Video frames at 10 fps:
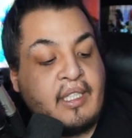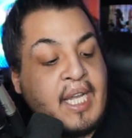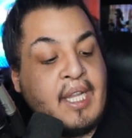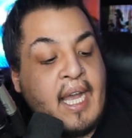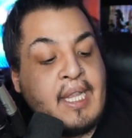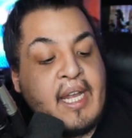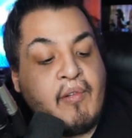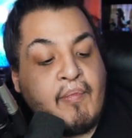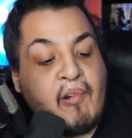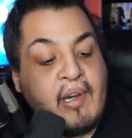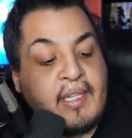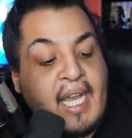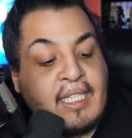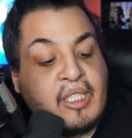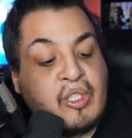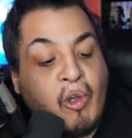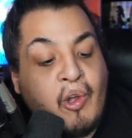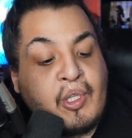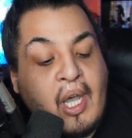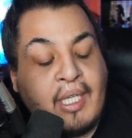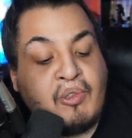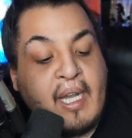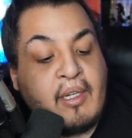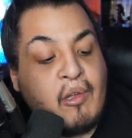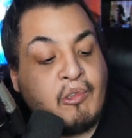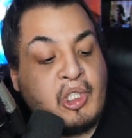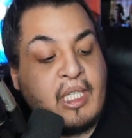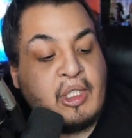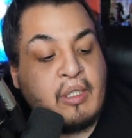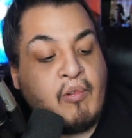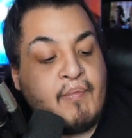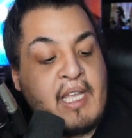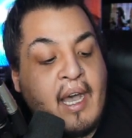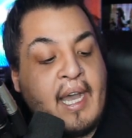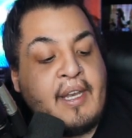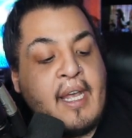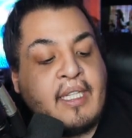Deadline later reported that stalled contract negotiations were behind